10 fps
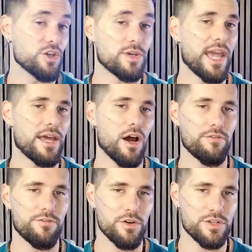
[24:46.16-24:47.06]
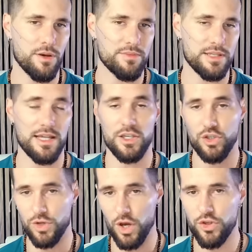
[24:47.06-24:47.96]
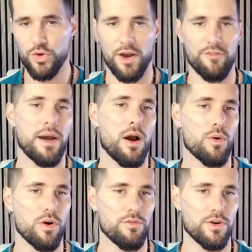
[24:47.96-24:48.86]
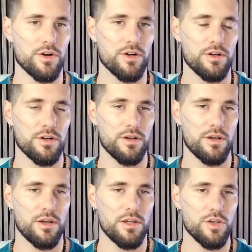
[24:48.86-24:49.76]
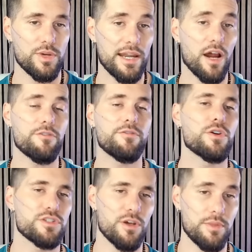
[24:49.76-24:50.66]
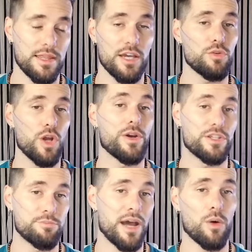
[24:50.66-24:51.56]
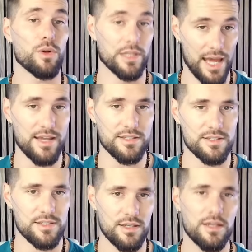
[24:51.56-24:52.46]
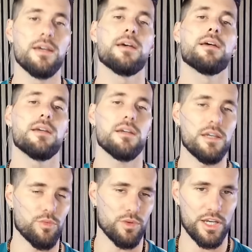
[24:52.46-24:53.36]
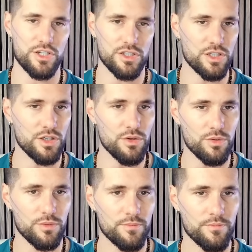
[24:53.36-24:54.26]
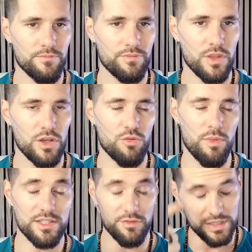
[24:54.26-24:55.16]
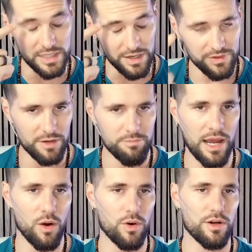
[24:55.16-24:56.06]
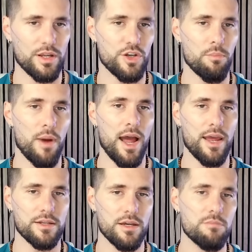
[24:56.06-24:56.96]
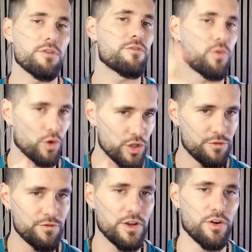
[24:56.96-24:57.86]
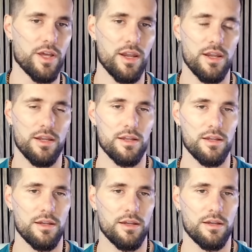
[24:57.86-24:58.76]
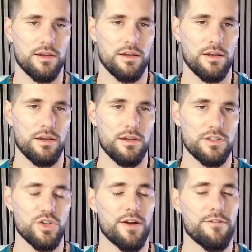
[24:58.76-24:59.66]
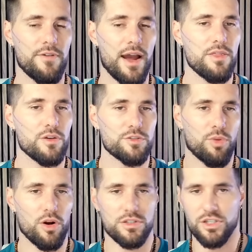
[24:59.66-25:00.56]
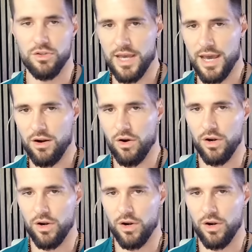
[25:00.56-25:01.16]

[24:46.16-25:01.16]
cannot fear something that you know you have power over. You cannot fear something that you know is powerless in relation to you. You must have given it power in your mind before you feared it. So you got to find those parts of you that are